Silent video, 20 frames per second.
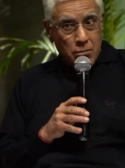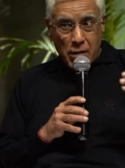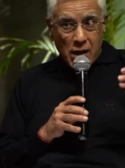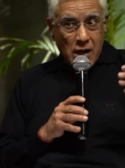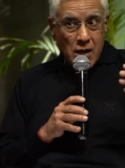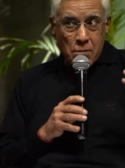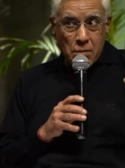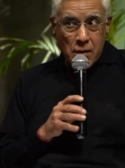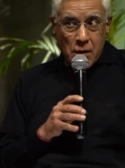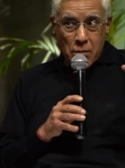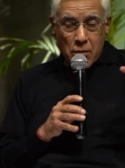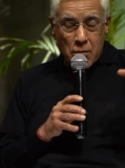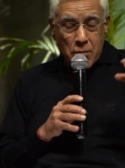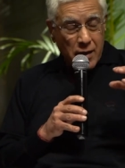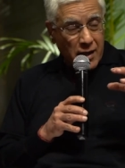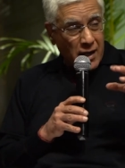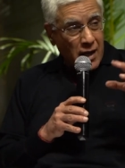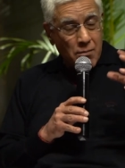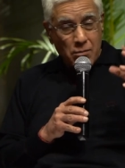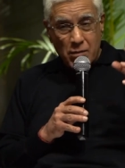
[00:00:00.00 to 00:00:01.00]
many
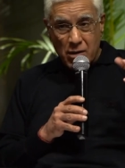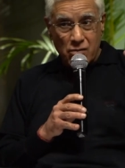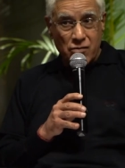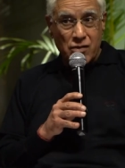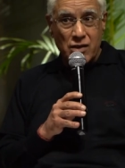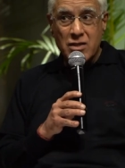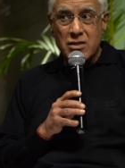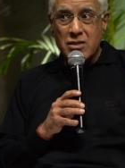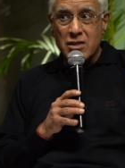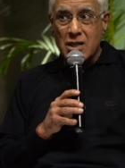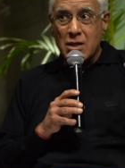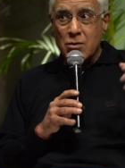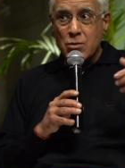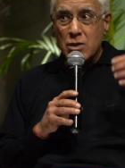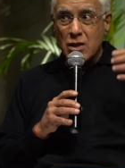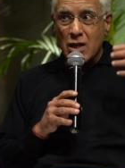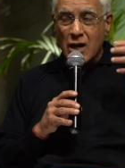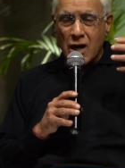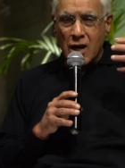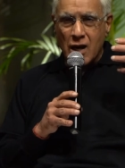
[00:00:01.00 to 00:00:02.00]
people became convinced that
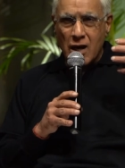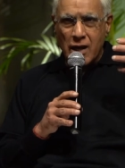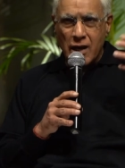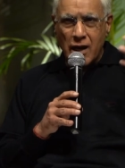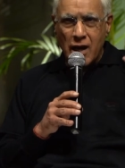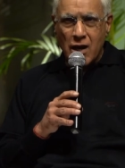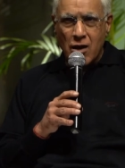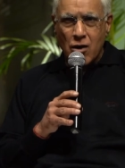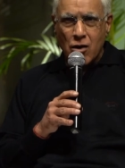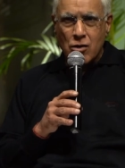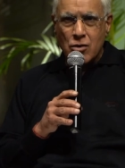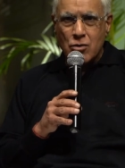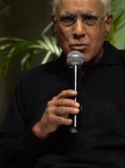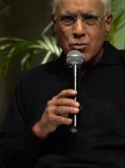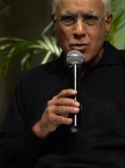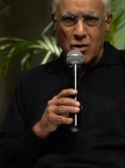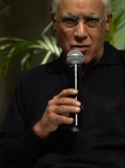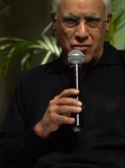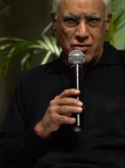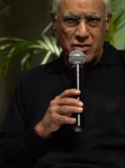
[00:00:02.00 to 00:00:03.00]
he was clinging
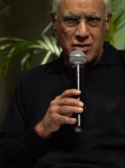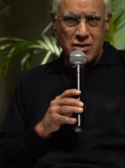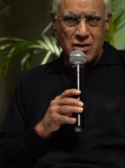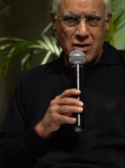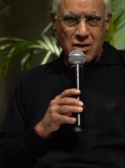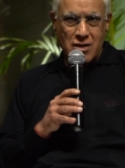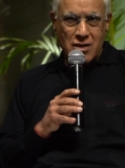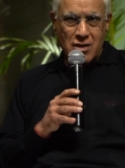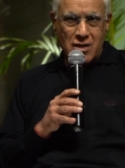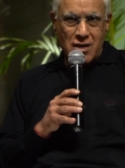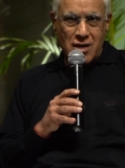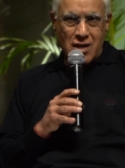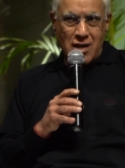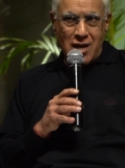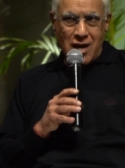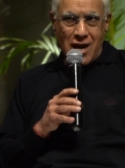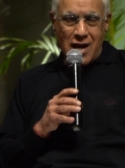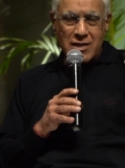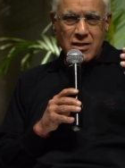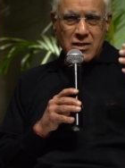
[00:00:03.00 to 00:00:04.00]
on to office
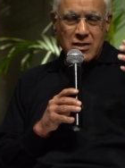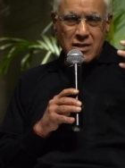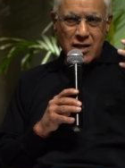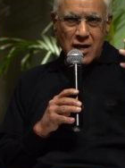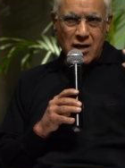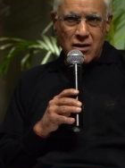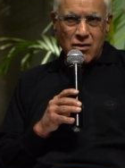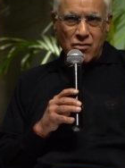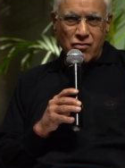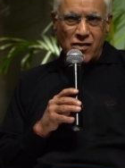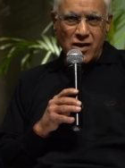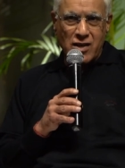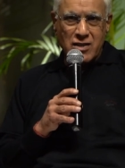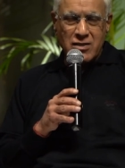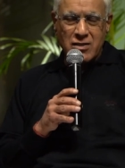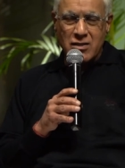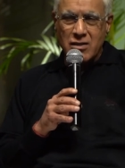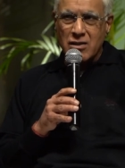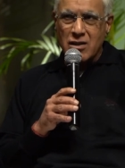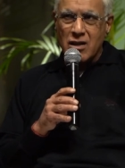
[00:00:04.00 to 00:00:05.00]
and
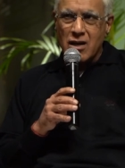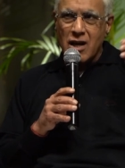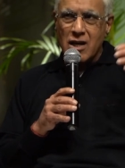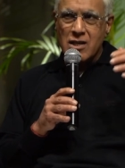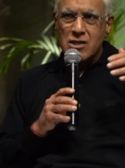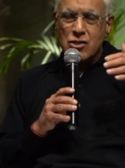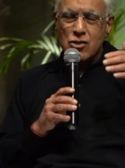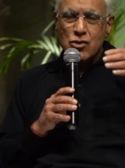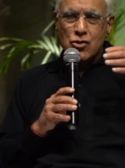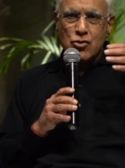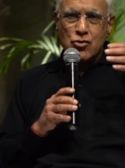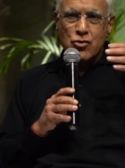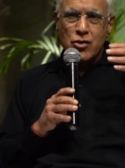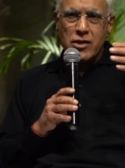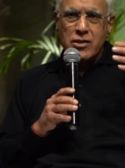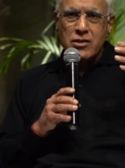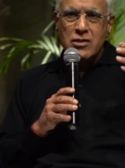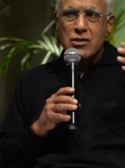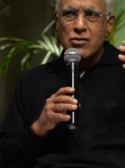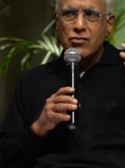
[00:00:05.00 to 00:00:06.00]
sacrificing the last
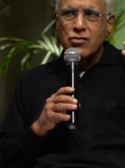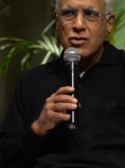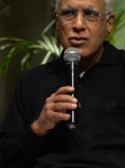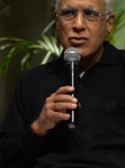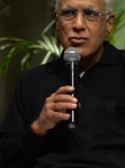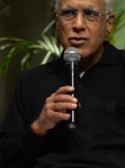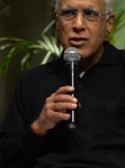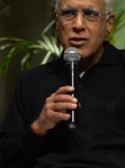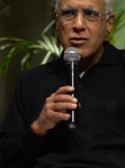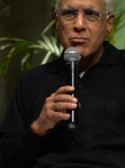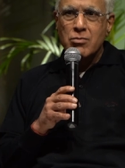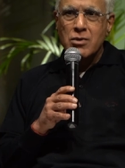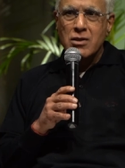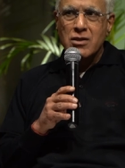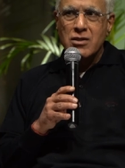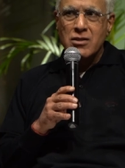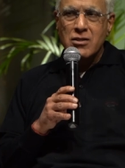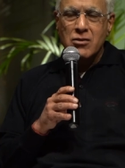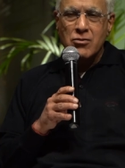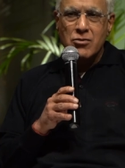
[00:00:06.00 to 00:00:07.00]
shreds of his
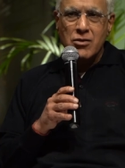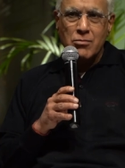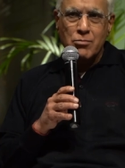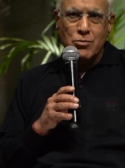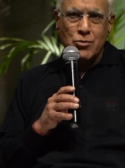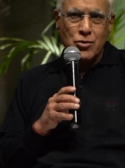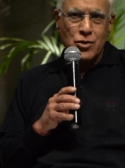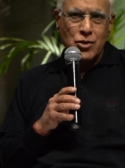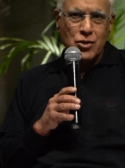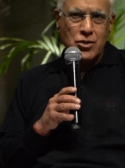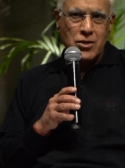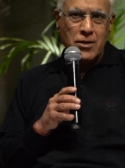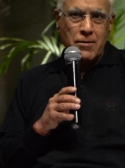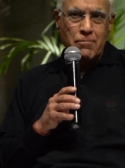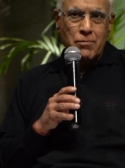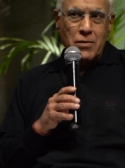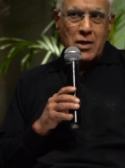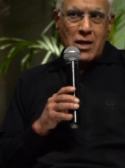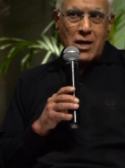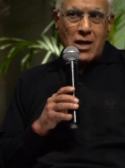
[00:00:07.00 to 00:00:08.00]
credibility and reputation.